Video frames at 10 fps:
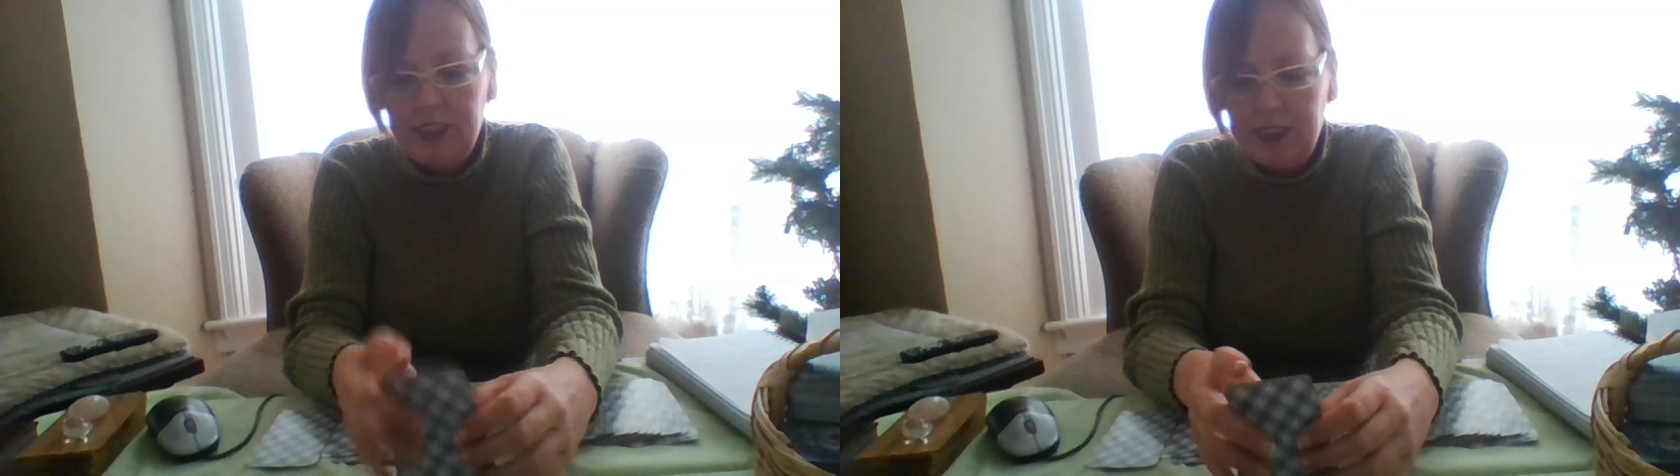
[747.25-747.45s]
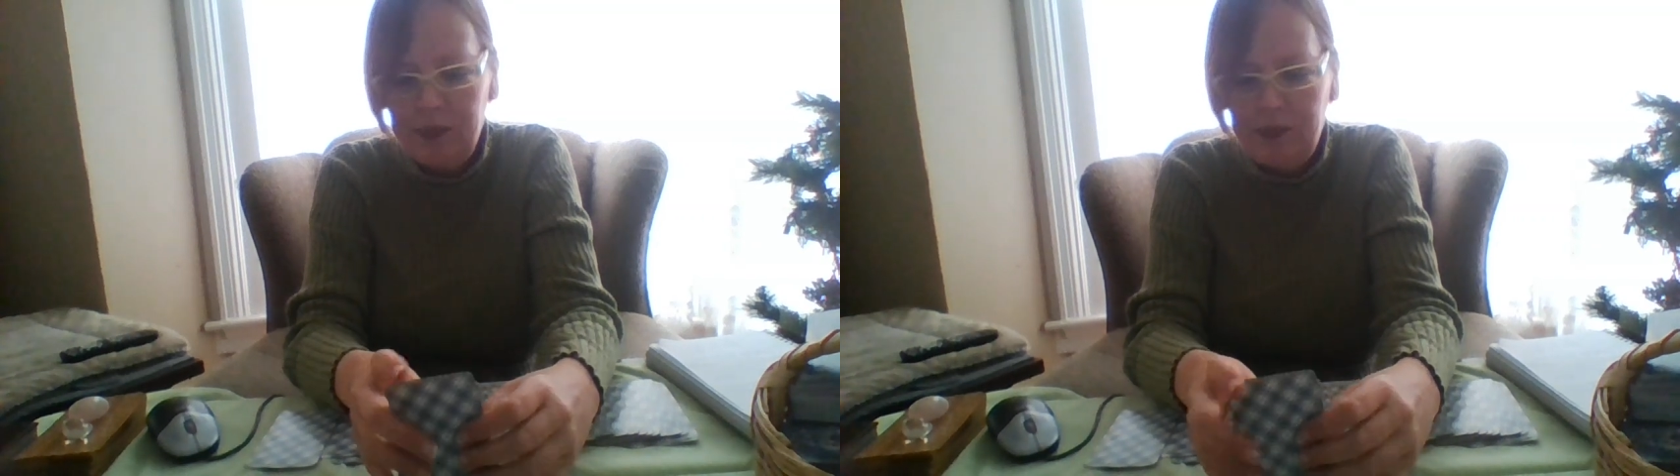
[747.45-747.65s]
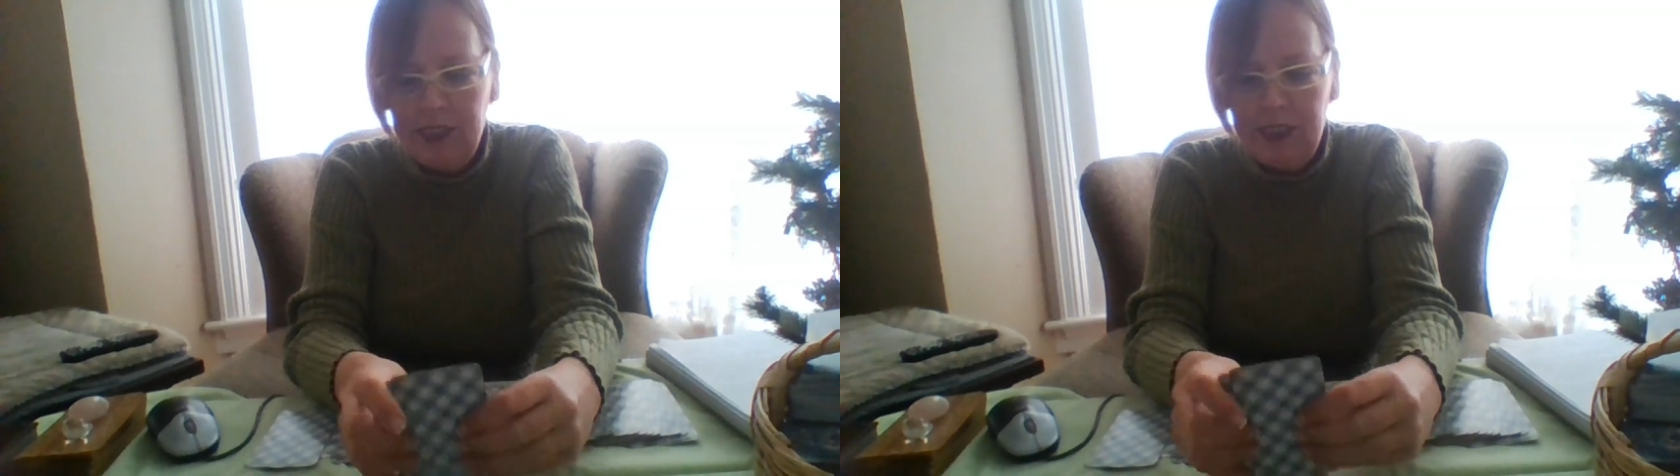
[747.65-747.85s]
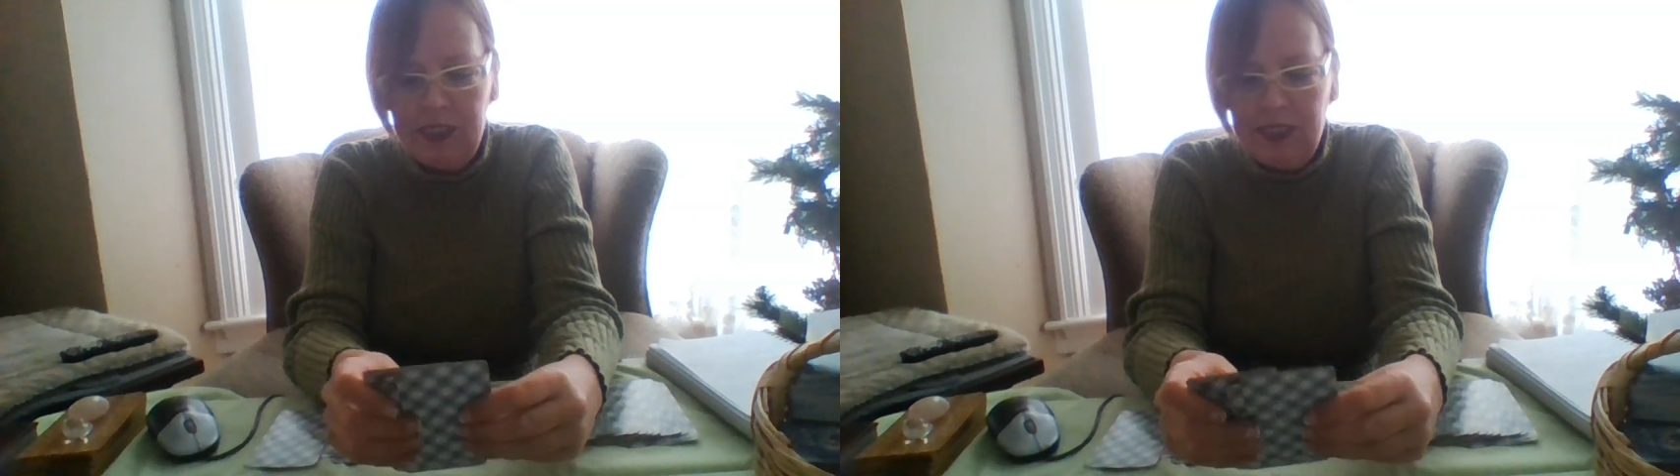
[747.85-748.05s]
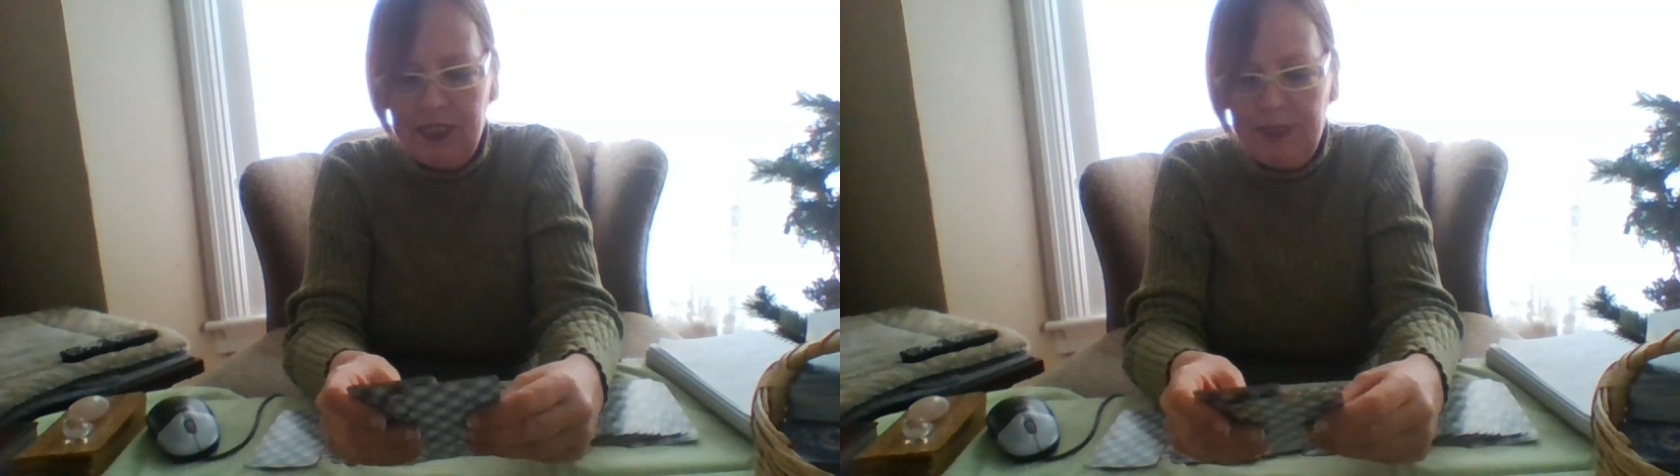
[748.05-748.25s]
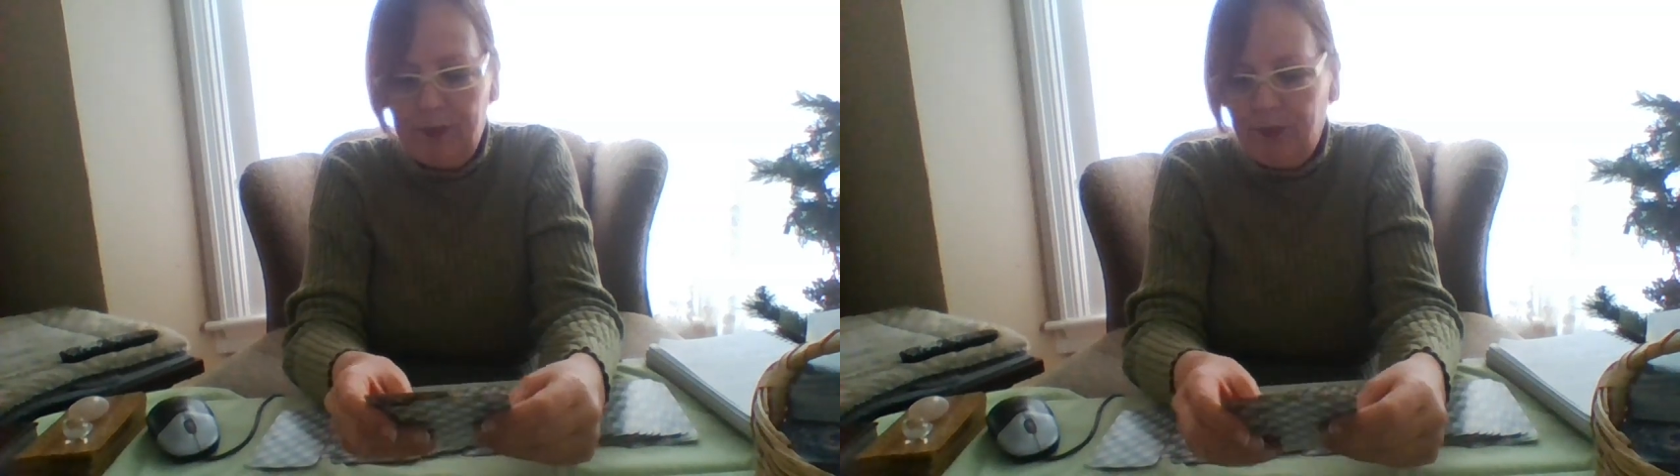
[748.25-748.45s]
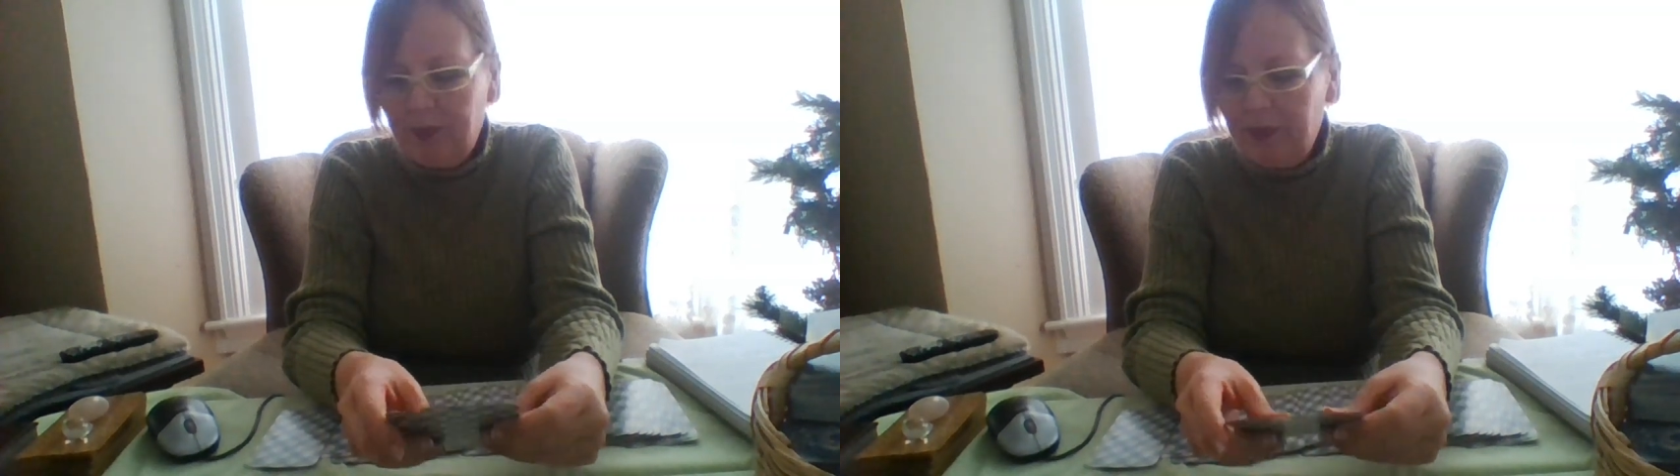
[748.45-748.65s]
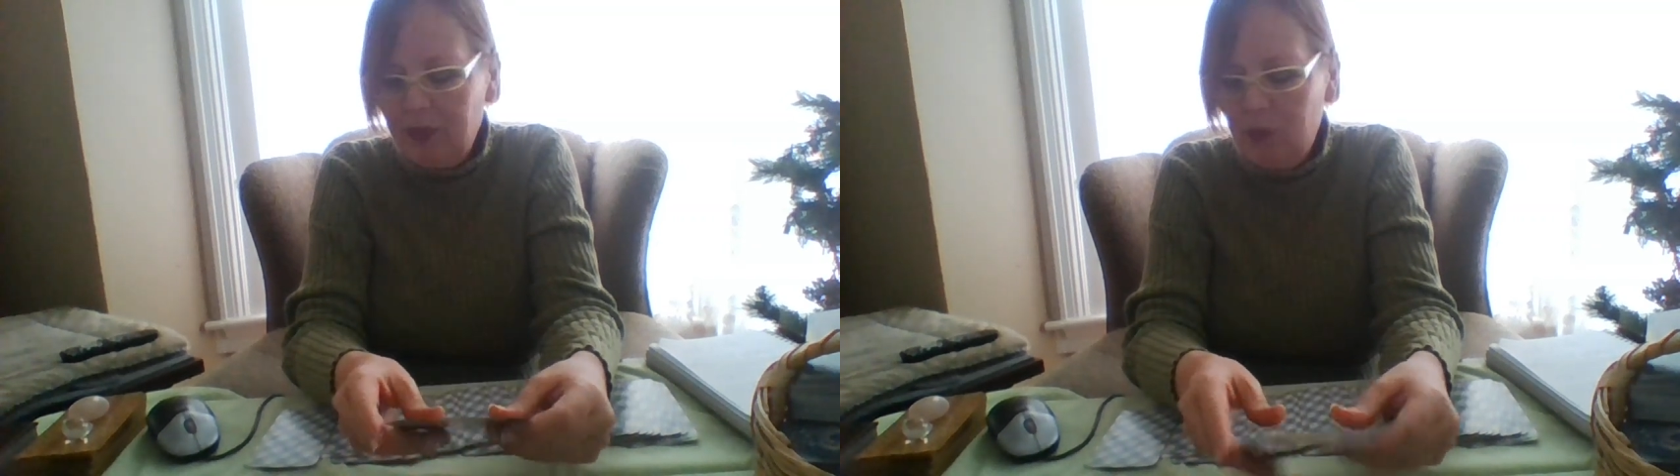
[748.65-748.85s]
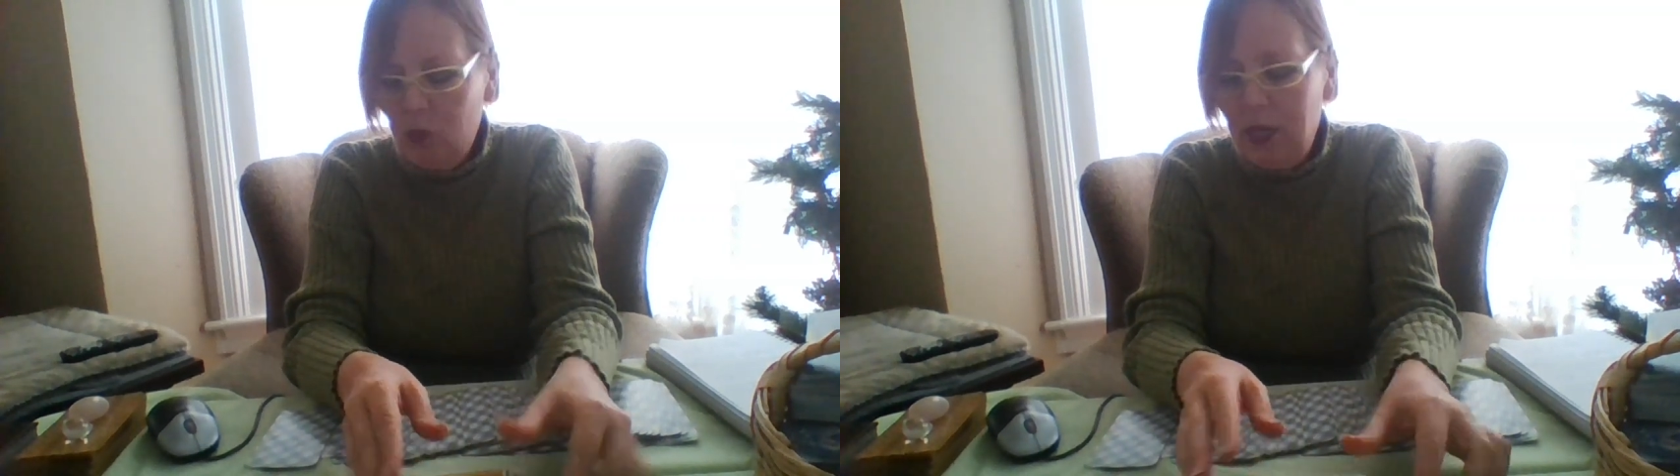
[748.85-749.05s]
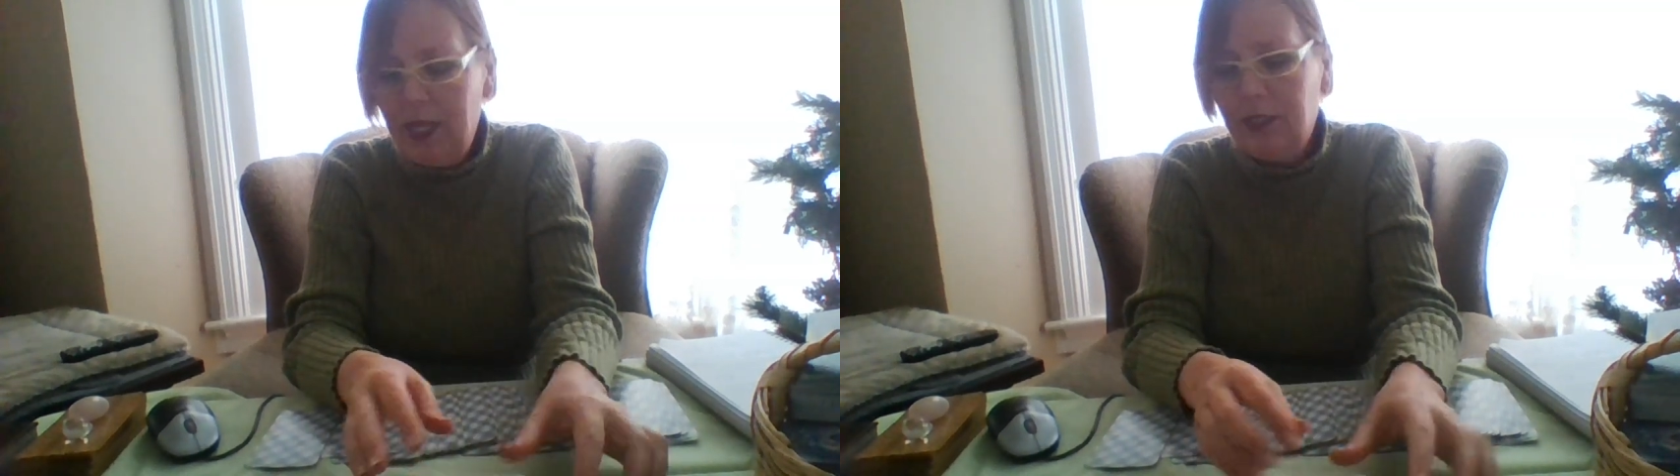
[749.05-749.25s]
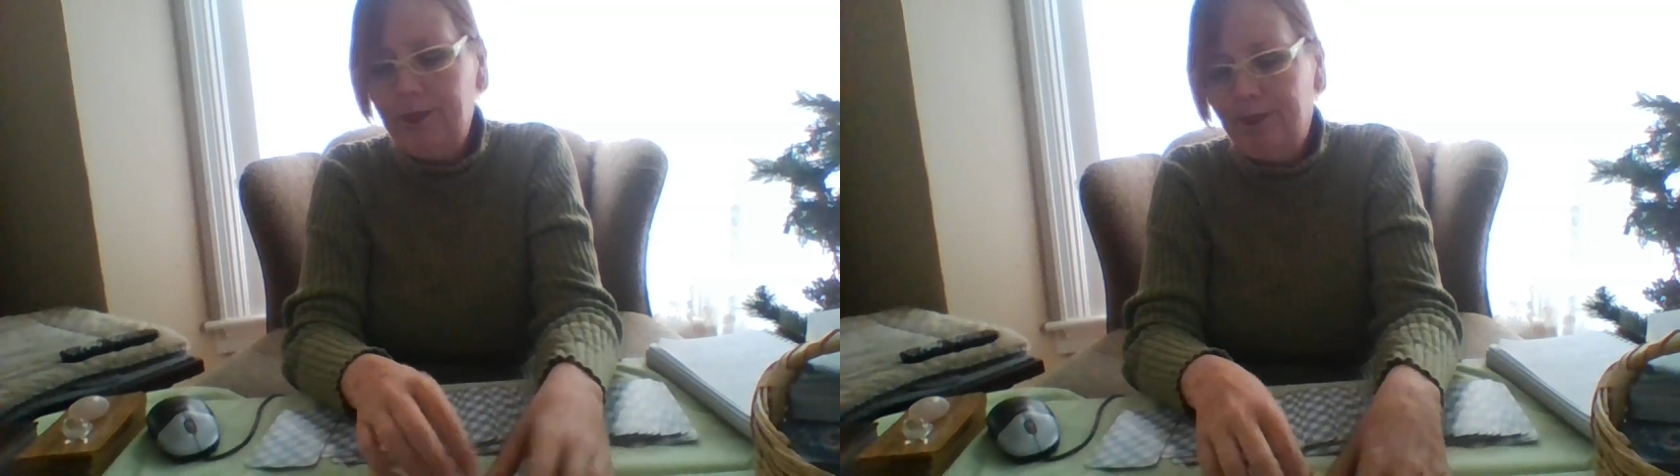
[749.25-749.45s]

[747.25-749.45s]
So, wow,